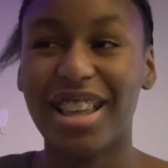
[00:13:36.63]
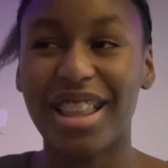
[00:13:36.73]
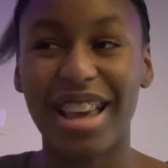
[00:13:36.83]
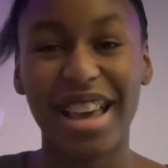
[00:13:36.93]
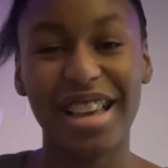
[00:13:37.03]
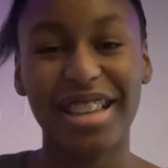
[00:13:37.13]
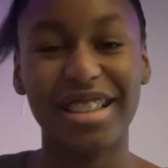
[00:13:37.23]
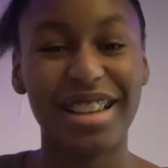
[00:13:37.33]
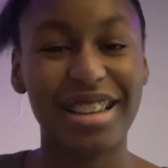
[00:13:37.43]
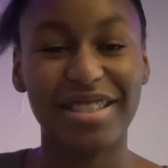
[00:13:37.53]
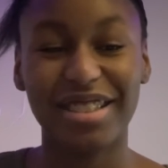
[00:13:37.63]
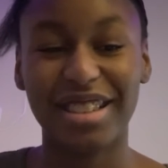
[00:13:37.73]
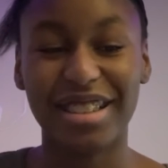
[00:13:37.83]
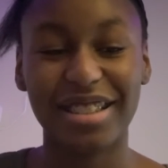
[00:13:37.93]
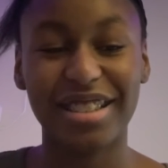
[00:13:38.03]
it
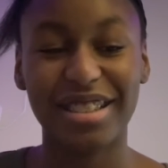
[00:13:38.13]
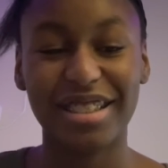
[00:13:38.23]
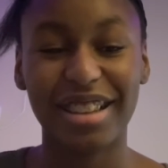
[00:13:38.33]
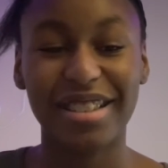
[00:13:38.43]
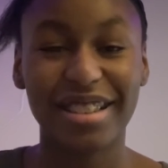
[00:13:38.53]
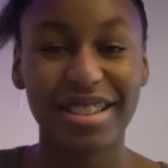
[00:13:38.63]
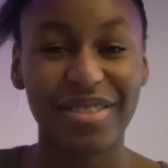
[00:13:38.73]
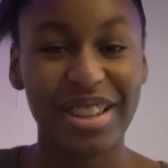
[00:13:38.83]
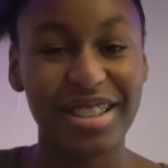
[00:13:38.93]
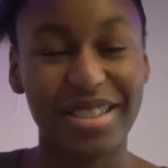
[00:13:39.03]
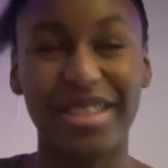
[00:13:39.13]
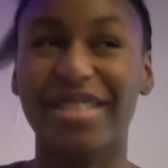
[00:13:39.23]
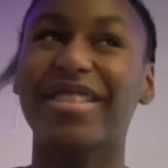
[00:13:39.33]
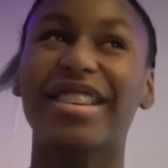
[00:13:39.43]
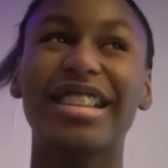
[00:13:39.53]
doesn't, it all depends on you.
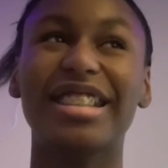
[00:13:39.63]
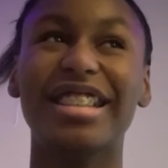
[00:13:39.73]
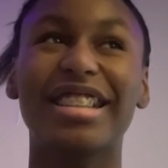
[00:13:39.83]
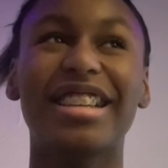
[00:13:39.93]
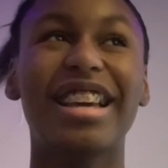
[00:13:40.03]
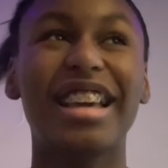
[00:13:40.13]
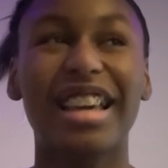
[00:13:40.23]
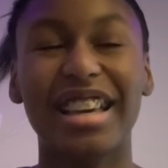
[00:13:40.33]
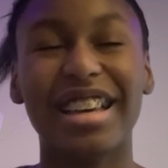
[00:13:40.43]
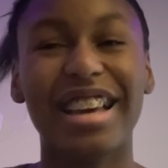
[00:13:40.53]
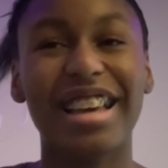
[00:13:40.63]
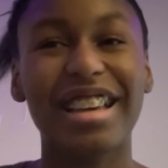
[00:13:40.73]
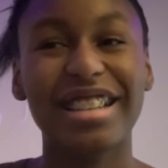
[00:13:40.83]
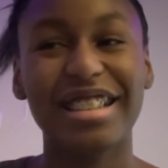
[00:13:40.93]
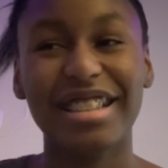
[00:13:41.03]
Honestly,
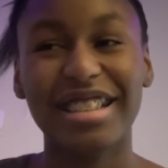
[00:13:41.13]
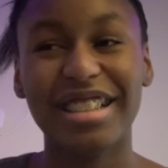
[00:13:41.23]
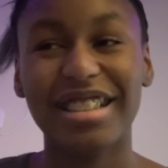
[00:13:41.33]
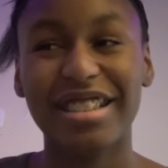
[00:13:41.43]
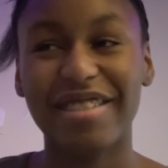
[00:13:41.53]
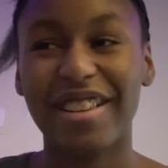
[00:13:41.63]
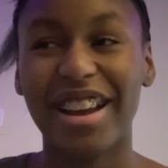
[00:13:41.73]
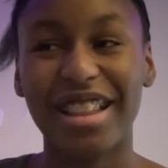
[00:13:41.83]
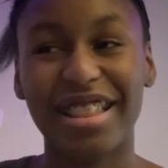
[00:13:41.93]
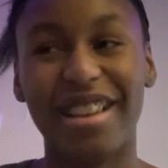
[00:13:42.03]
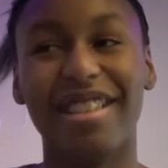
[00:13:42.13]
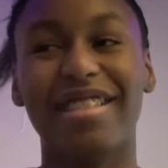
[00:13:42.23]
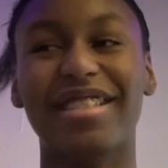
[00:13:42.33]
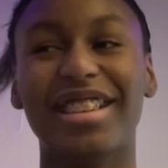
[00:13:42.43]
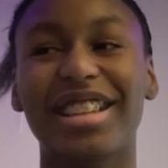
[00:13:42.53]
it's great though.
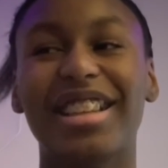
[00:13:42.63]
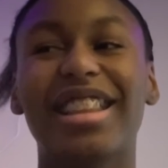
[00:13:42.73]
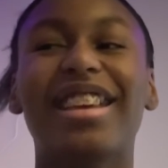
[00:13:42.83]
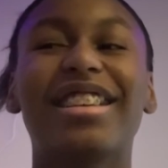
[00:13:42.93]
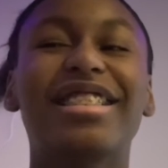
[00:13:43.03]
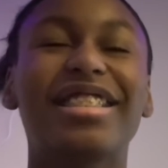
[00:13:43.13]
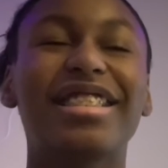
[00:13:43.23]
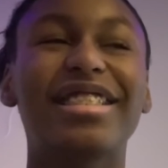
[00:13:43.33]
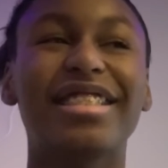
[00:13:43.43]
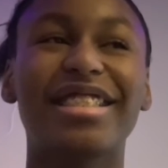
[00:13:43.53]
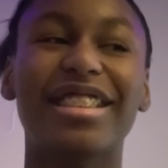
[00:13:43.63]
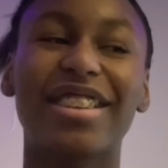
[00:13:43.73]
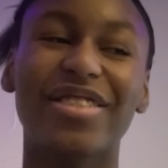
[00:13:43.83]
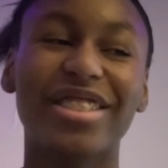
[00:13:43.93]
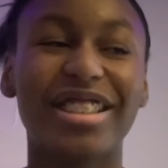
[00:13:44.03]
Like,
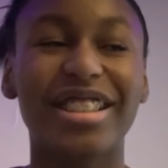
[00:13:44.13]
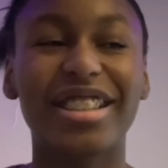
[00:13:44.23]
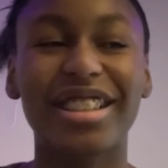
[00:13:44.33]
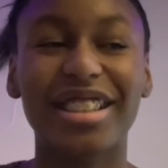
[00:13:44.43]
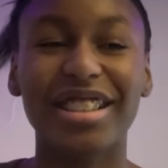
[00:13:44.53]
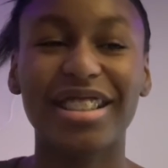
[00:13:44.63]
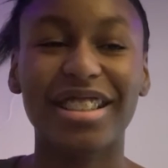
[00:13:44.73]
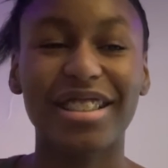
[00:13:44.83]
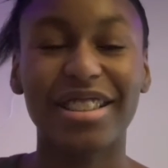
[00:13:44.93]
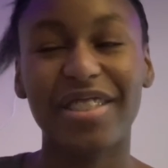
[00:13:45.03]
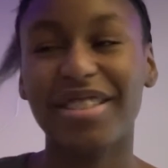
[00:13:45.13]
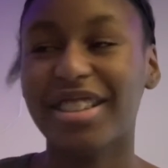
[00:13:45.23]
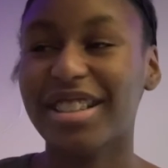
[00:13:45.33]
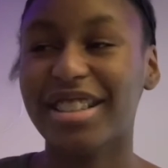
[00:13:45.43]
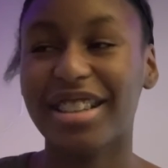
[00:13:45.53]
every
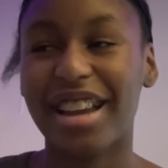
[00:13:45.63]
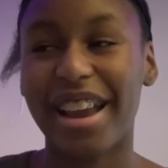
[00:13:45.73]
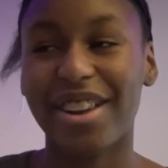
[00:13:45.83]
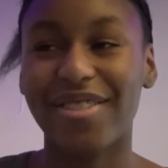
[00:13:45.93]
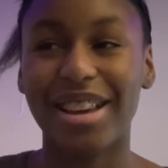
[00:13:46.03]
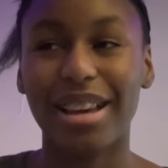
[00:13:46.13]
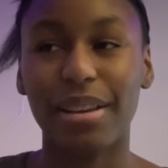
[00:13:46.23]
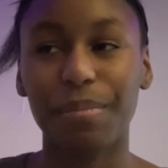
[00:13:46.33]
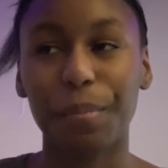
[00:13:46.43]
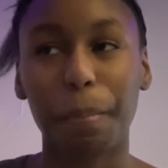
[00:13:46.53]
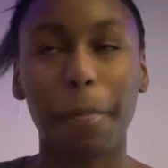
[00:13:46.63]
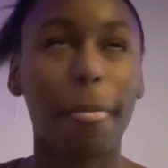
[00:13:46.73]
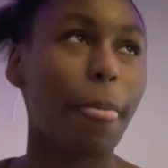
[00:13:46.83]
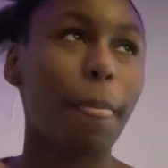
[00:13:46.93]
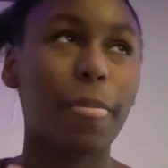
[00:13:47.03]
shonen anime
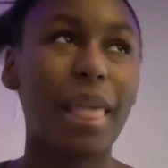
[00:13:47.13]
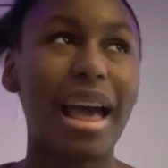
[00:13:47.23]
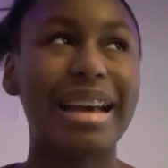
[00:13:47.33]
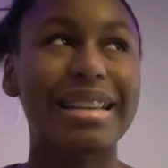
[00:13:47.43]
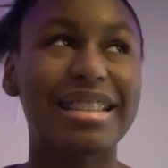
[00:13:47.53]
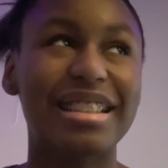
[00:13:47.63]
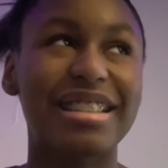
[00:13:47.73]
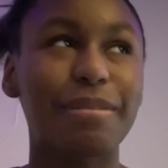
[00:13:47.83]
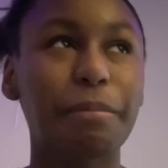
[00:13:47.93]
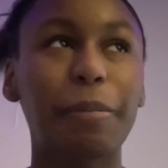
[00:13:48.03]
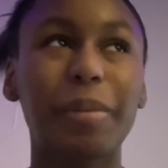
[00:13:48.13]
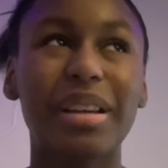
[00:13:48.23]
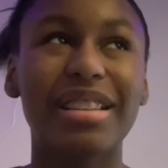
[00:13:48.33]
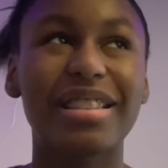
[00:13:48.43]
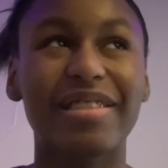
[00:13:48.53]
has its
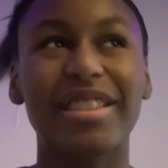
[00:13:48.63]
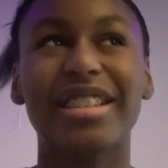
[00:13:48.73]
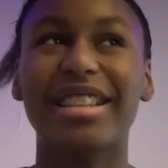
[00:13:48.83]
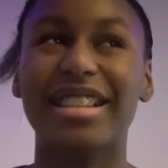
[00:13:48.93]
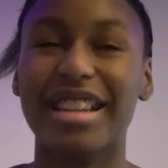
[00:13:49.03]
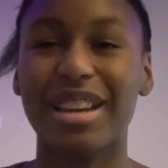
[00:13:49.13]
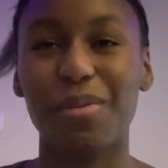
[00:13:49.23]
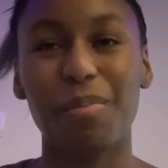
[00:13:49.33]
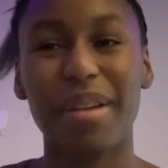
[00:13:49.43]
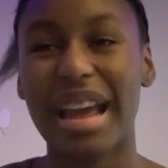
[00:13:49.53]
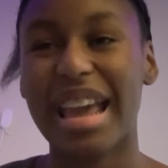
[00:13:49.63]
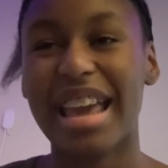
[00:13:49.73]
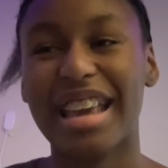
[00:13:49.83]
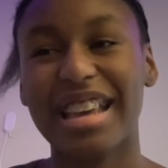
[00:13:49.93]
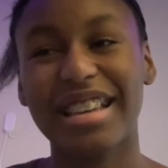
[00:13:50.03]
moments where you just need to take a
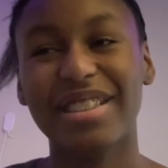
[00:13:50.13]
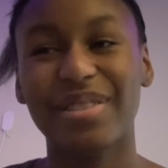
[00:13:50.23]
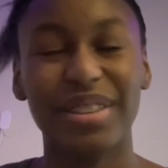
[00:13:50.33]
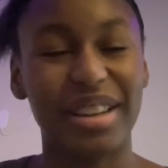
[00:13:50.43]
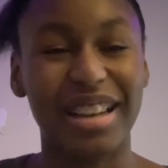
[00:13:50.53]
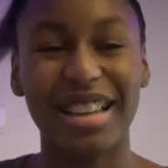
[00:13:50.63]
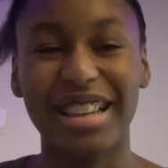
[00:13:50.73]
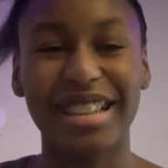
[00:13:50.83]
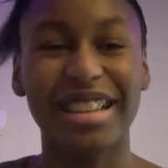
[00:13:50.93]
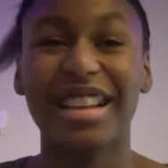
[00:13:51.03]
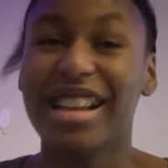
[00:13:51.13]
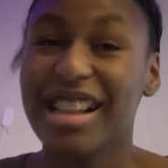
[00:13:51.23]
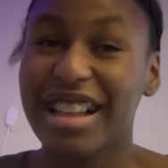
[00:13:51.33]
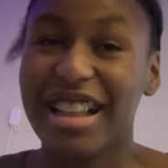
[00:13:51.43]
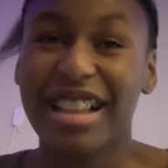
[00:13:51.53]
break, or not.
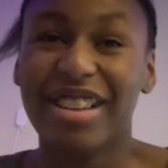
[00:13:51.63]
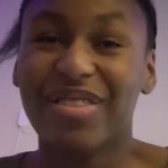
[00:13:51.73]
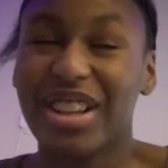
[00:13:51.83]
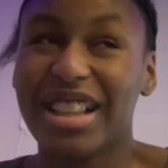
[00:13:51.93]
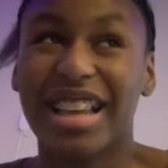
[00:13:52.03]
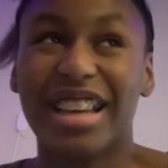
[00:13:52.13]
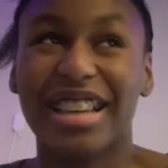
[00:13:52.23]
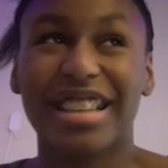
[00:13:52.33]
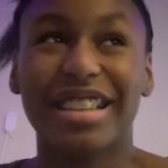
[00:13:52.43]
But like,